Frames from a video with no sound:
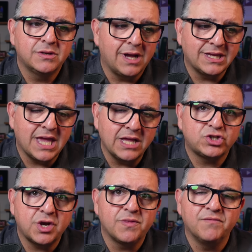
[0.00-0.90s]
I can't
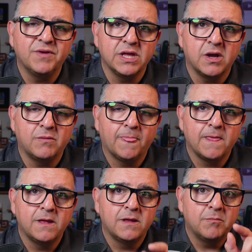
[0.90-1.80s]
share the video,
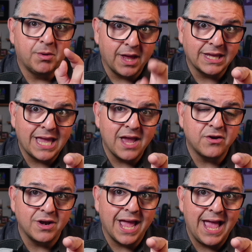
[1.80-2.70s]
but I can
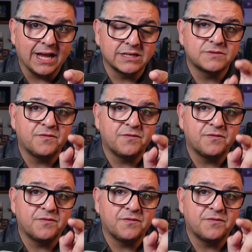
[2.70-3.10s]
on X.